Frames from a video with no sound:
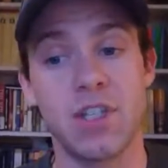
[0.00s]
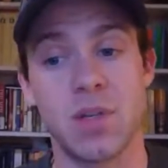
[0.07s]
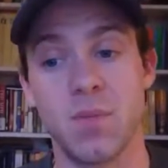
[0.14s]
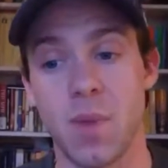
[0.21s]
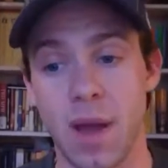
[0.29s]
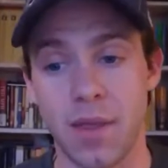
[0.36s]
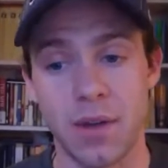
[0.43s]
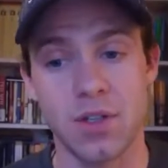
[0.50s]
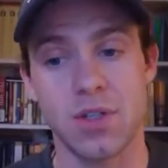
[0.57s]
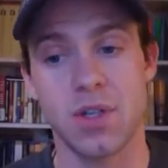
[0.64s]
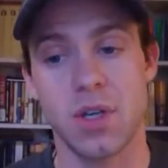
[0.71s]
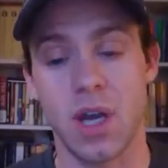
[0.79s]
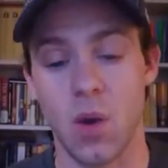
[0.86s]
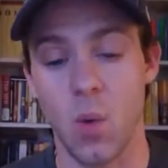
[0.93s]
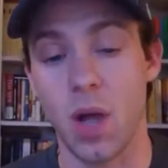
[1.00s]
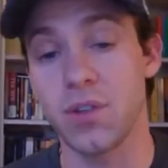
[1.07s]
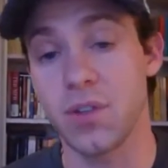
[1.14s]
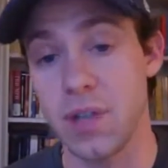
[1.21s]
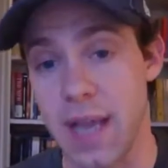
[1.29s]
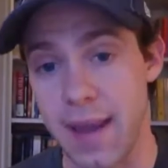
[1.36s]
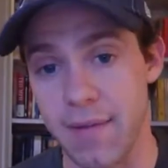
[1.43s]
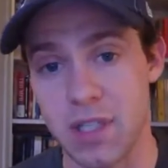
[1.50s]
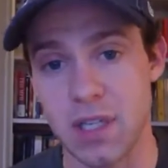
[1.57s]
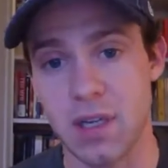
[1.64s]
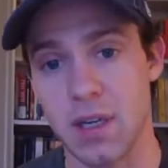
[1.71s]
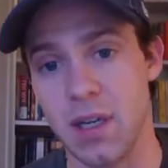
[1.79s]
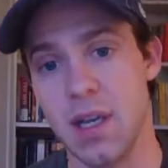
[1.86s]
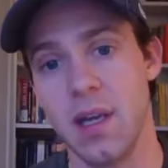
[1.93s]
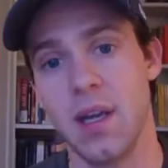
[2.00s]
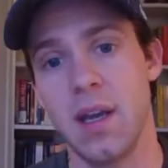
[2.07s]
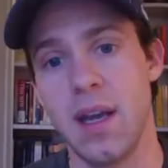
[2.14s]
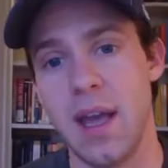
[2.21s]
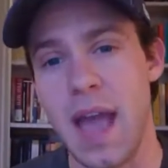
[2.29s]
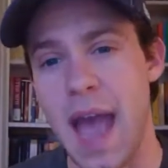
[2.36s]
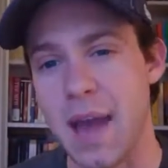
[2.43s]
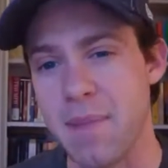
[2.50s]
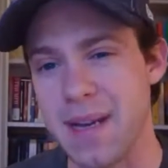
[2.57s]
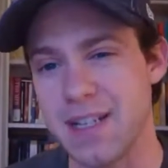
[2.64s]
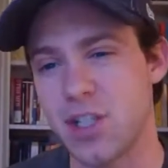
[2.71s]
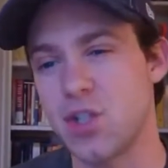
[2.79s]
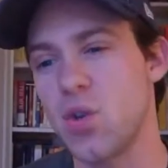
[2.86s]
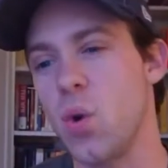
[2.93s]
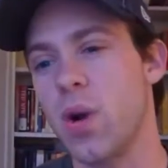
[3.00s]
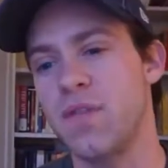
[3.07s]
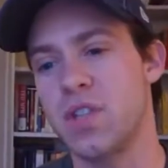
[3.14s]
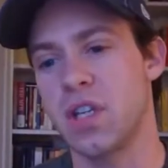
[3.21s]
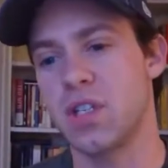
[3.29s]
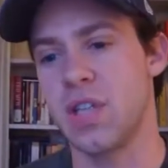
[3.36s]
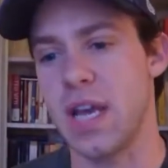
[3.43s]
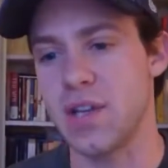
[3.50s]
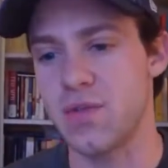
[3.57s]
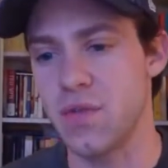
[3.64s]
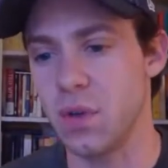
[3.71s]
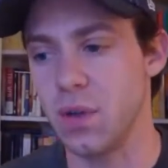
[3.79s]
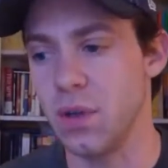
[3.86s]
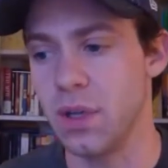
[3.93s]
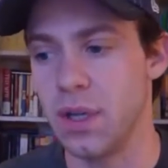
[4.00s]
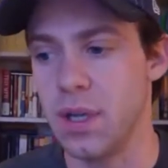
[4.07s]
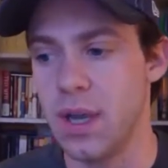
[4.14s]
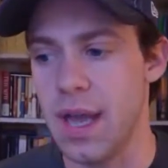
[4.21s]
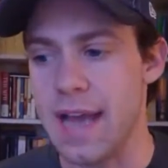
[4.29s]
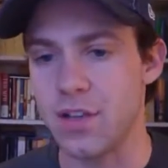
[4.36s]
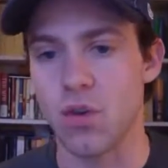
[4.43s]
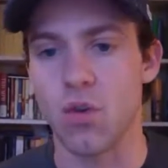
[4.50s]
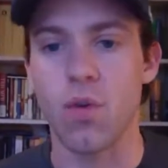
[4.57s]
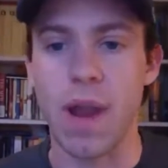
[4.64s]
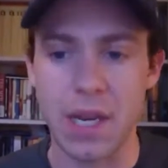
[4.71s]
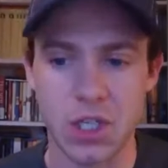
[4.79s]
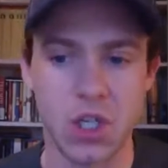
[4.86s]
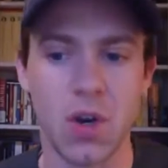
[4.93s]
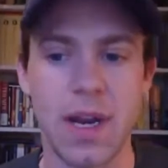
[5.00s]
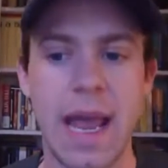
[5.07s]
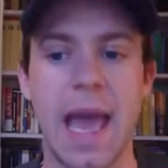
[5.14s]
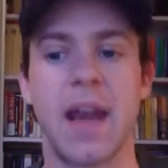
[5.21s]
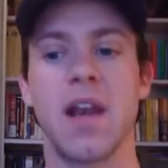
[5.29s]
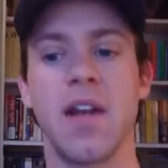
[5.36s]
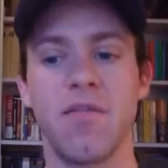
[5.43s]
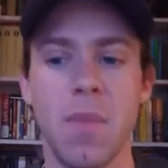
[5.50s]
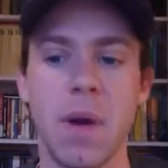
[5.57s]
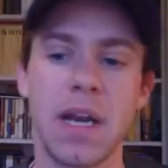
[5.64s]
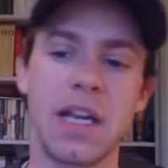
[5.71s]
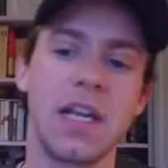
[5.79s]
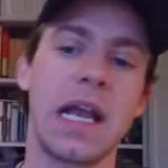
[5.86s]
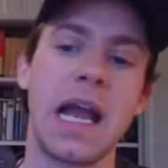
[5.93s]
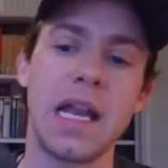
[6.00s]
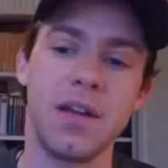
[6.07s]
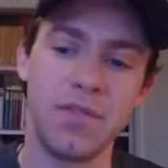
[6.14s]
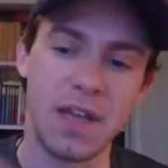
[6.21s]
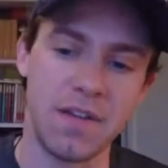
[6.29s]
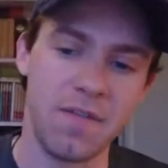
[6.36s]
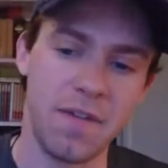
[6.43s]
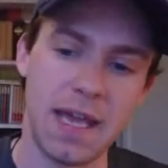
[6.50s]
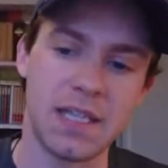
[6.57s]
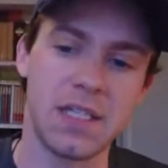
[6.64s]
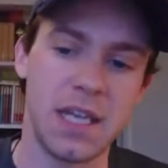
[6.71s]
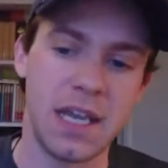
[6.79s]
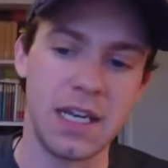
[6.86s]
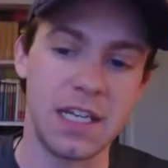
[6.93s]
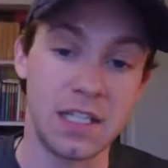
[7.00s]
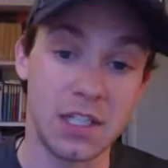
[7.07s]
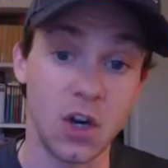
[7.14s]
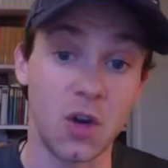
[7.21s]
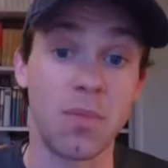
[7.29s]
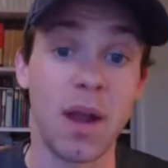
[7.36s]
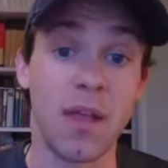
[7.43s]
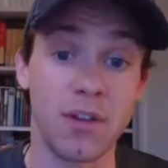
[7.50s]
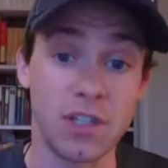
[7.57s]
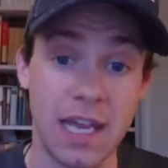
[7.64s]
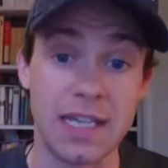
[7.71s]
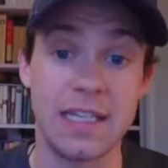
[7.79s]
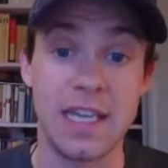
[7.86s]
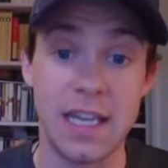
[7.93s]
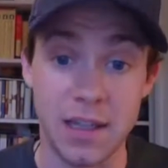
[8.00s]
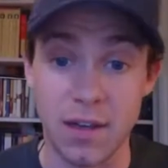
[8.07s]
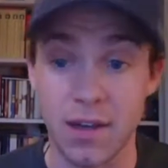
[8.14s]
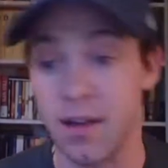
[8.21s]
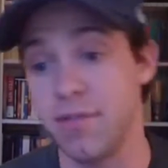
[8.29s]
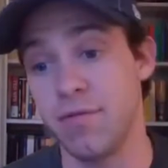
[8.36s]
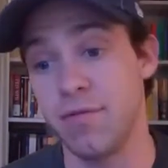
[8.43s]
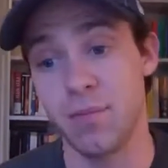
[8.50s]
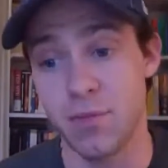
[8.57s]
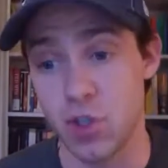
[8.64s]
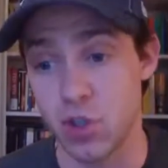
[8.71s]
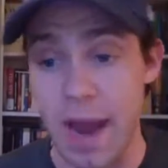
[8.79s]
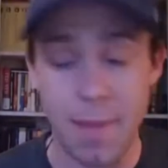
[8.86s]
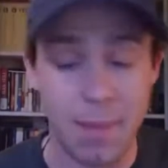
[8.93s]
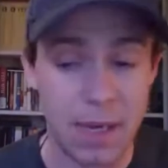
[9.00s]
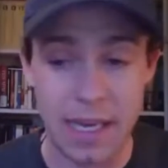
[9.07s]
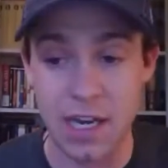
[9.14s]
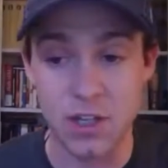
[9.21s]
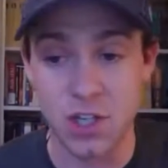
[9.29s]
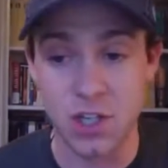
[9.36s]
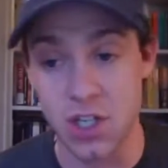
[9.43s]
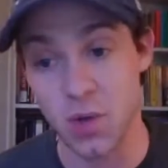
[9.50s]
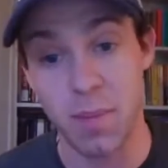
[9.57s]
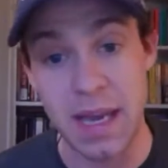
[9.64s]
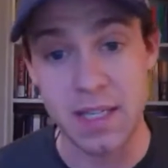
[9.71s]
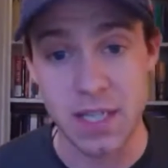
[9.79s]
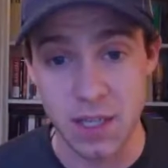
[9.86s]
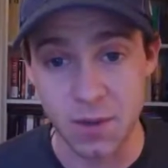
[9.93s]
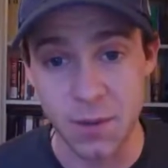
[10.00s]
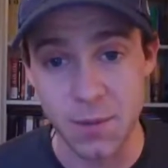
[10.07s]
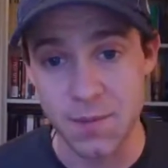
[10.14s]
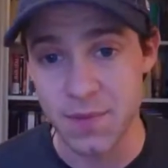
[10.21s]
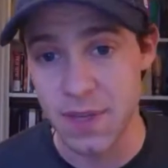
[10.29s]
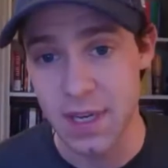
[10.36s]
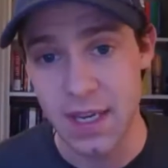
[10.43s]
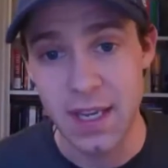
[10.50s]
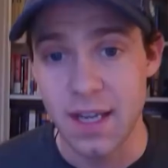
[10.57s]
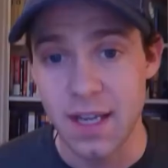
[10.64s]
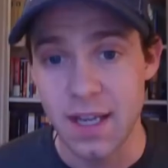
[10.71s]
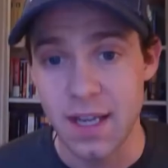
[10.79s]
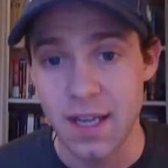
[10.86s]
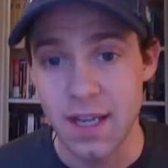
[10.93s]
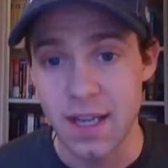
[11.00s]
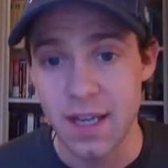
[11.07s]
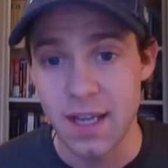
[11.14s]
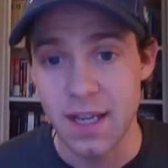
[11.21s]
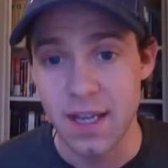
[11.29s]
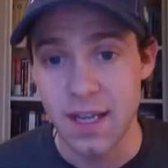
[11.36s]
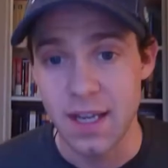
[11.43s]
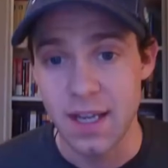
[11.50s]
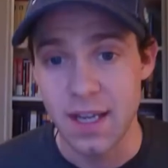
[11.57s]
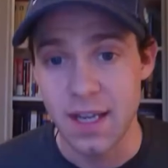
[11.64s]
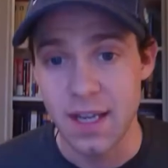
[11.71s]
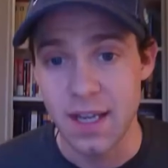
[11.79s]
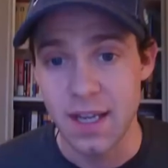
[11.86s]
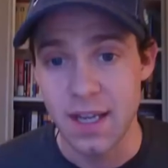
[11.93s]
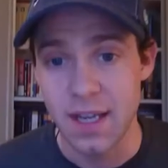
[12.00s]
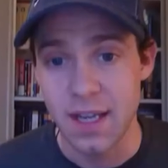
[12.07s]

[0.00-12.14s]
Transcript: brothers, Walter Davidson, had been sort of successful as a rancher and had enough money to kind of invest in his little brother's idea of strapping an engine to a bicycle. And then these guys